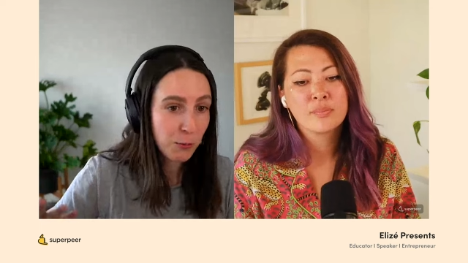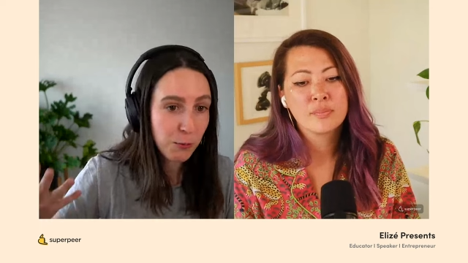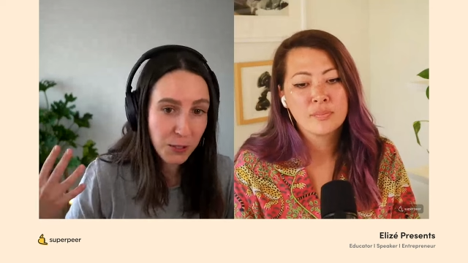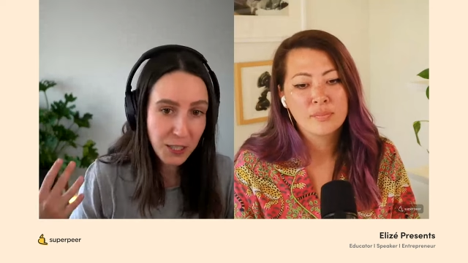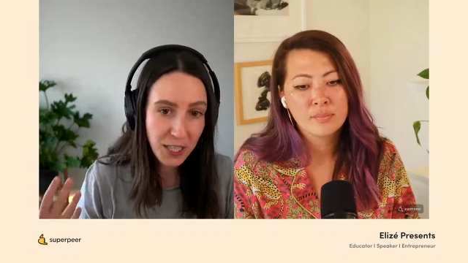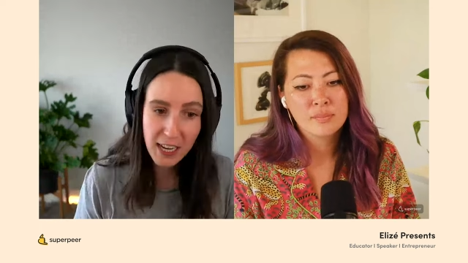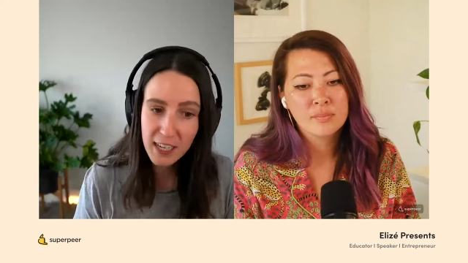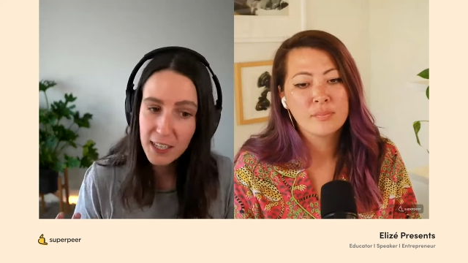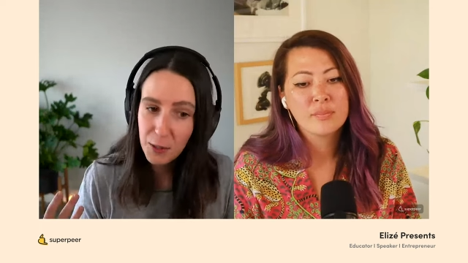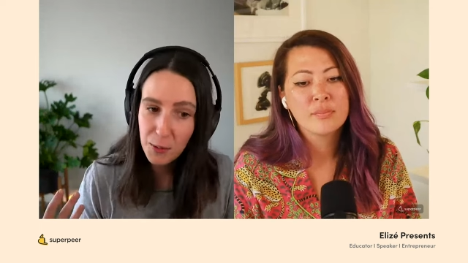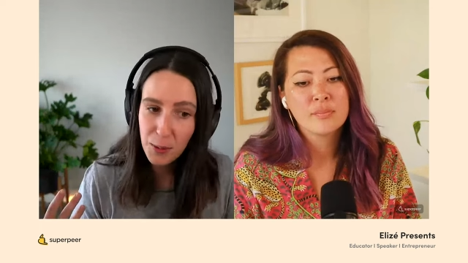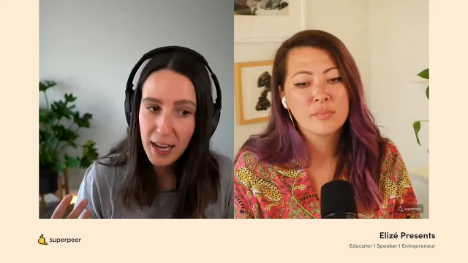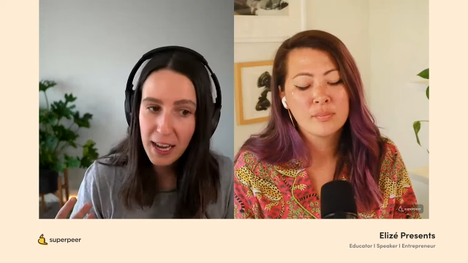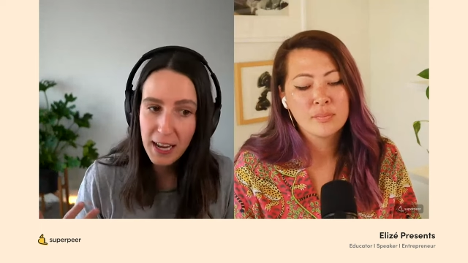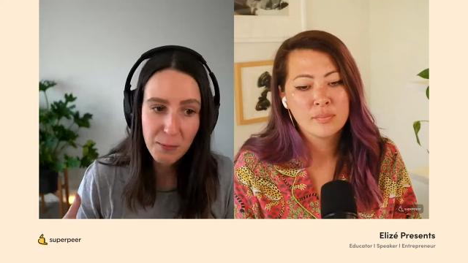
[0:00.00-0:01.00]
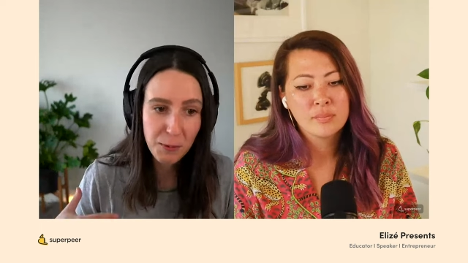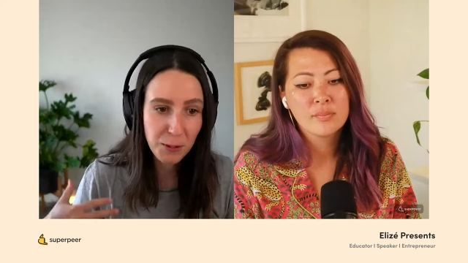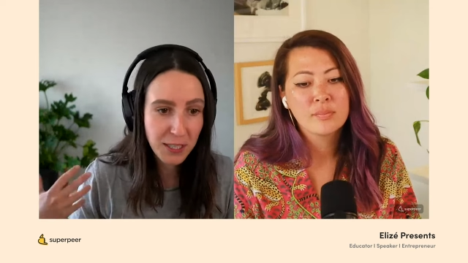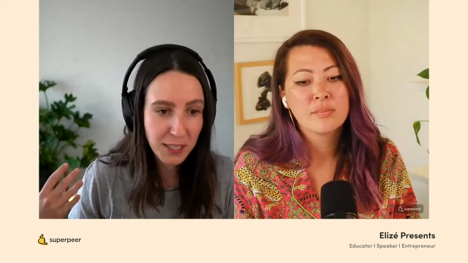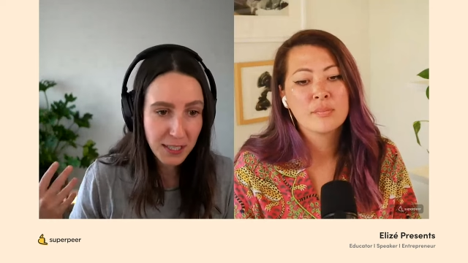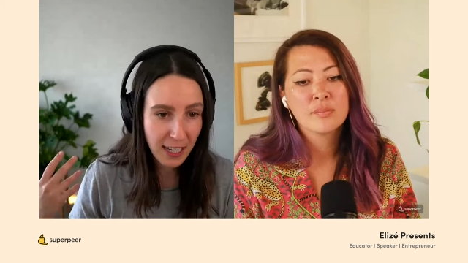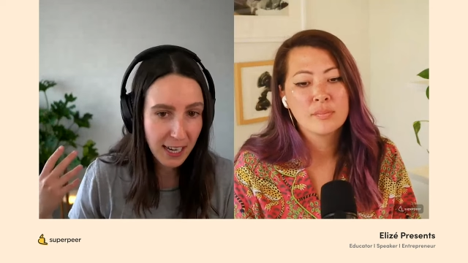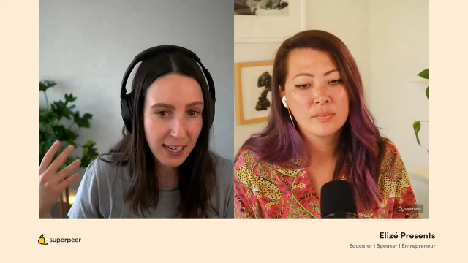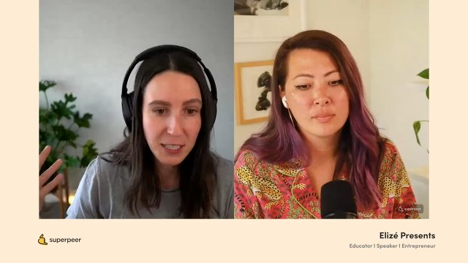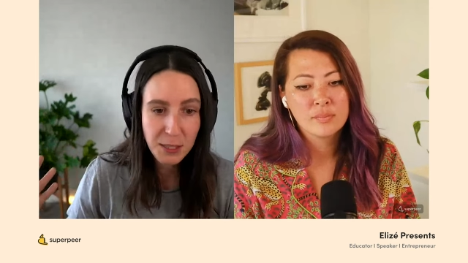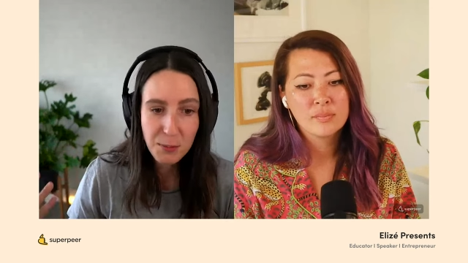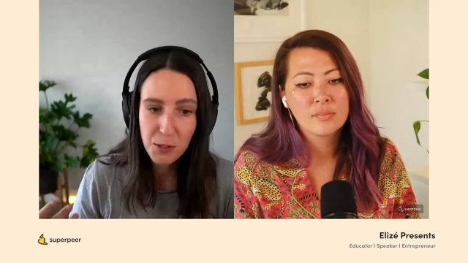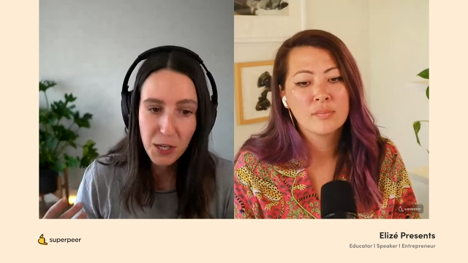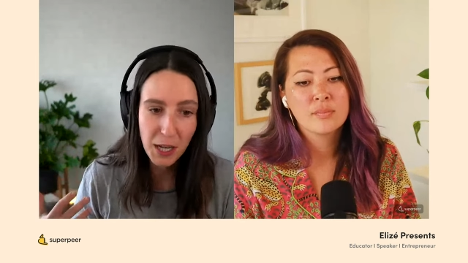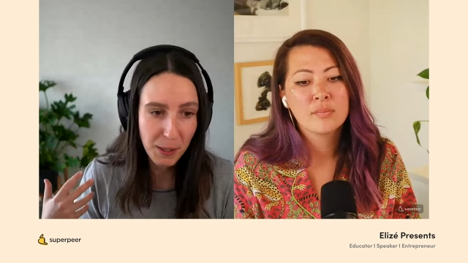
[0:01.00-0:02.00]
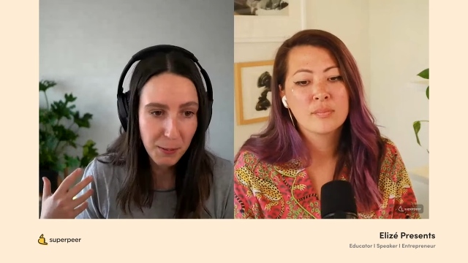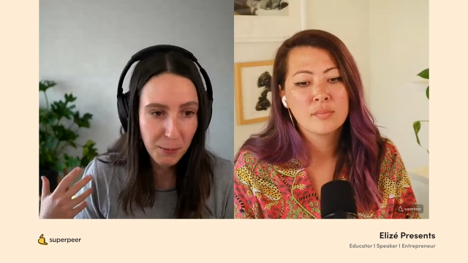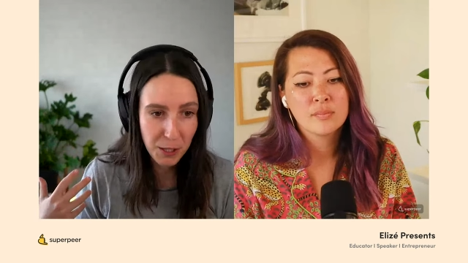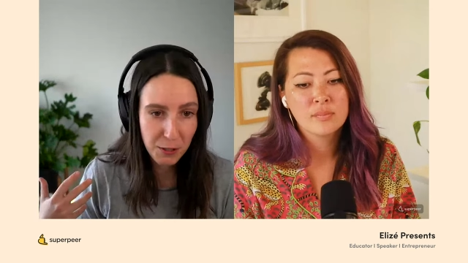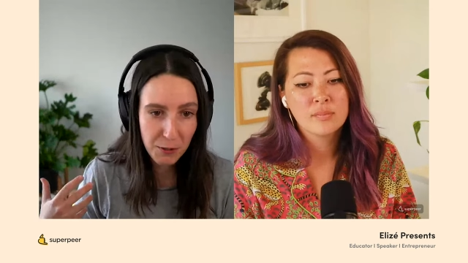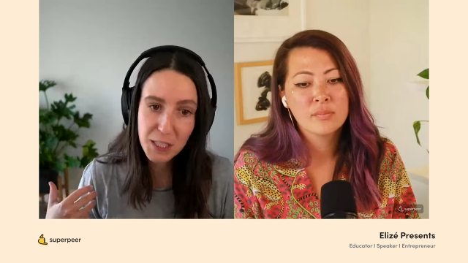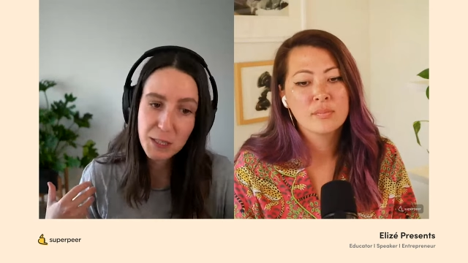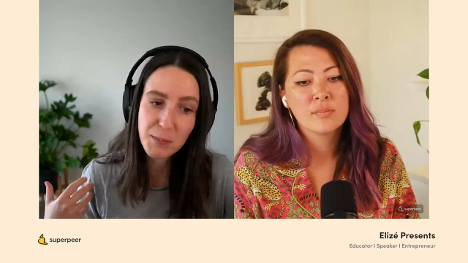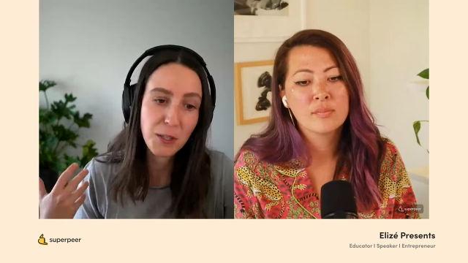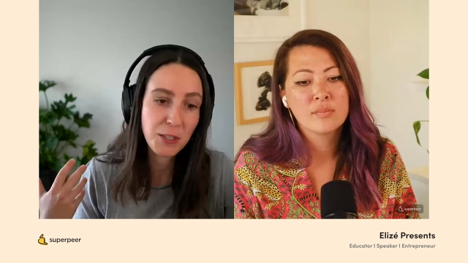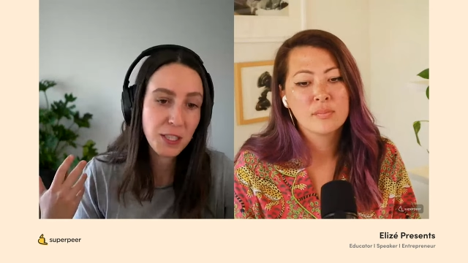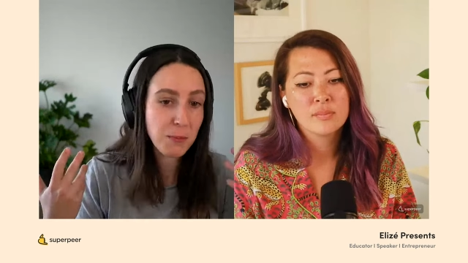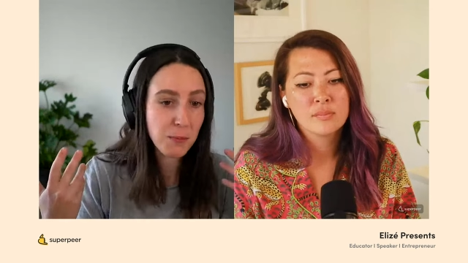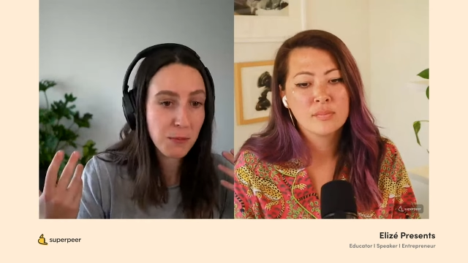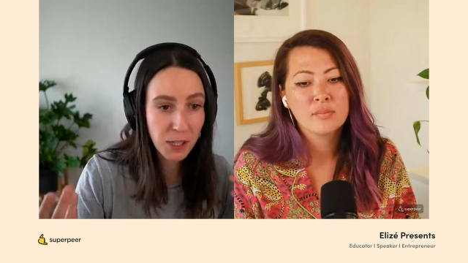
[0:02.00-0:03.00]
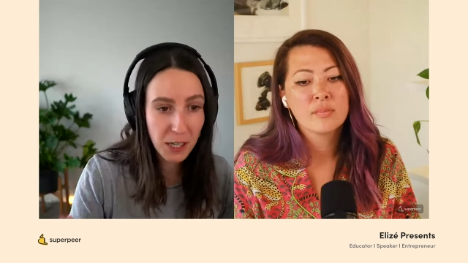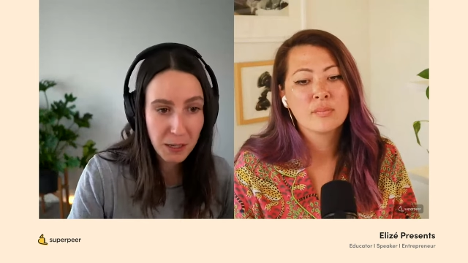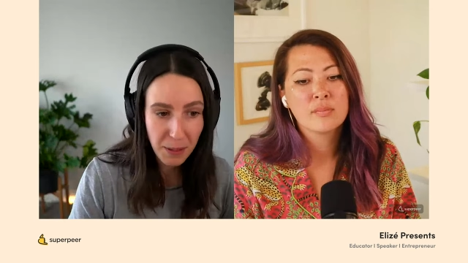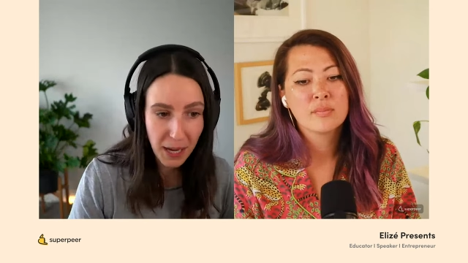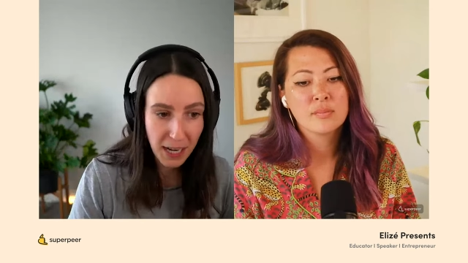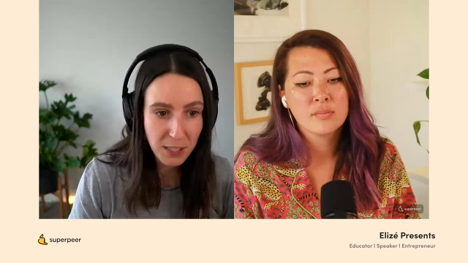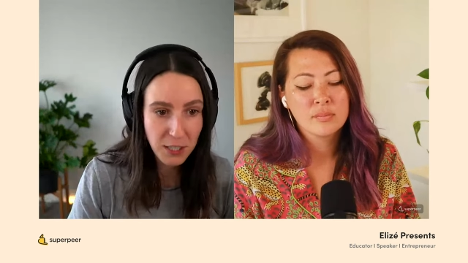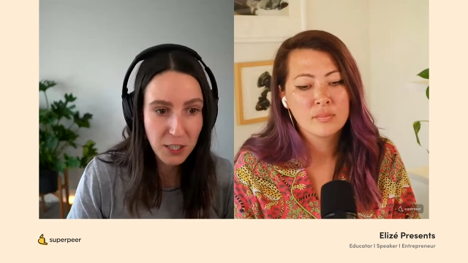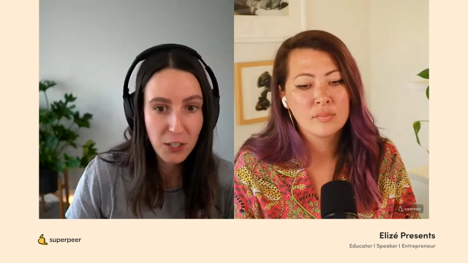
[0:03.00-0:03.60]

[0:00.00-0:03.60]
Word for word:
Speaker 1: we'll take it away we'll discuss we'll come up with a response and we'll get back to